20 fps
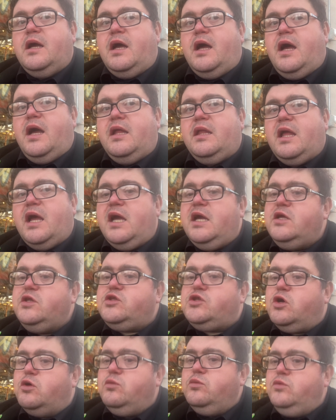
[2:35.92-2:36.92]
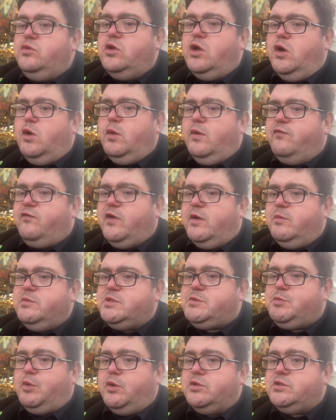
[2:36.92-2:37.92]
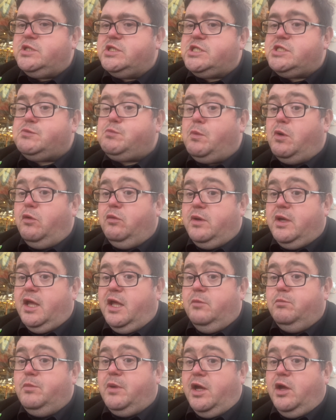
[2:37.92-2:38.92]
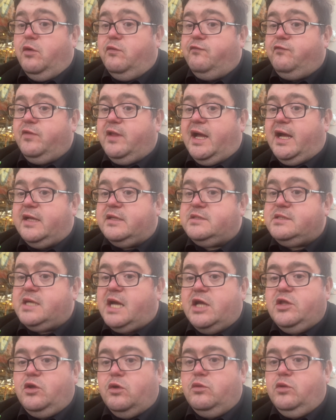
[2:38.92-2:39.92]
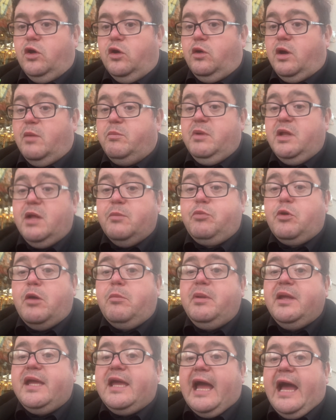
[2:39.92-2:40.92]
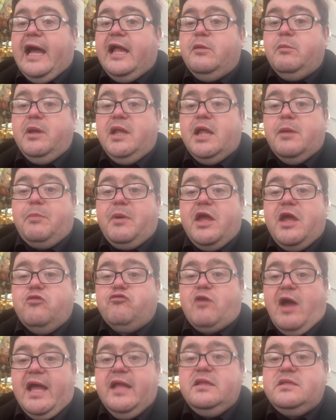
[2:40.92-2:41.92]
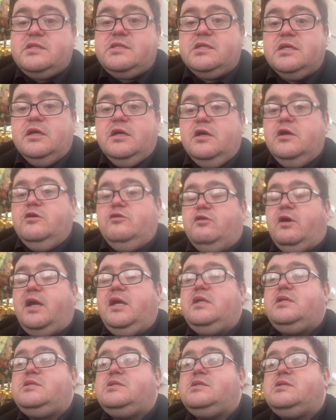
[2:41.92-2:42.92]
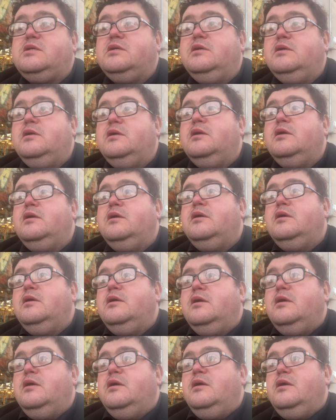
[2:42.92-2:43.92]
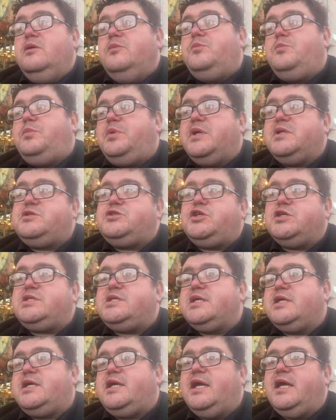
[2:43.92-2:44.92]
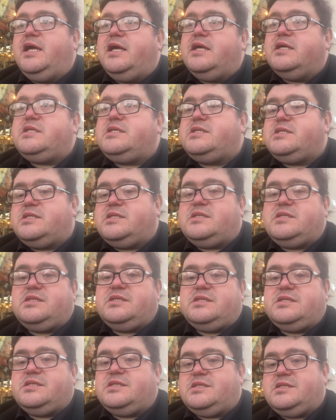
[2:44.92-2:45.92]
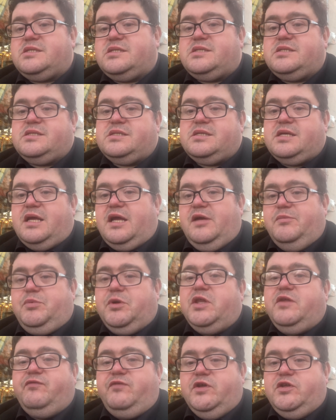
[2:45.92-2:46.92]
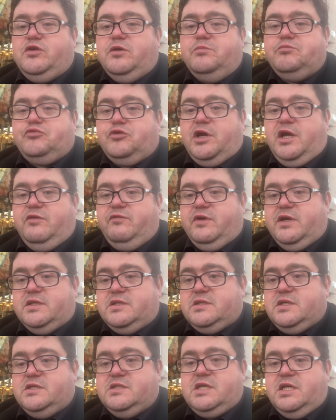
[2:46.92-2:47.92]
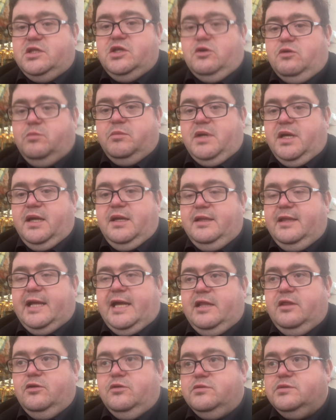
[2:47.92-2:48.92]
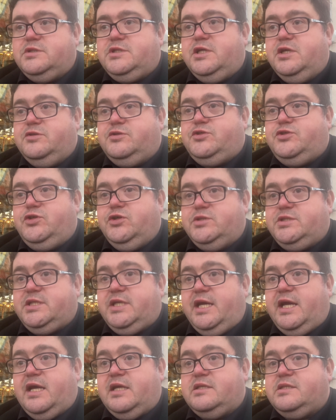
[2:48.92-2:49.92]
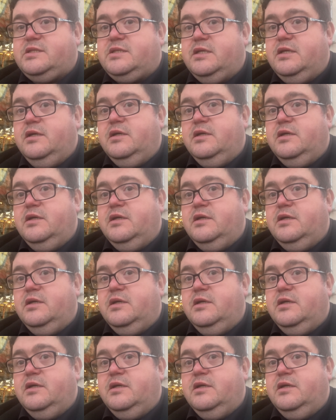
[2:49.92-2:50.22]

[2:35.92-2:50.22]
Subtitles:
And I don't know if I'm supposed to smoke in my own flat. I don't know. I mean, I probably can. I mean, I pay rent, right? But just in case, I put the video on private because I don't want my landlord to see it.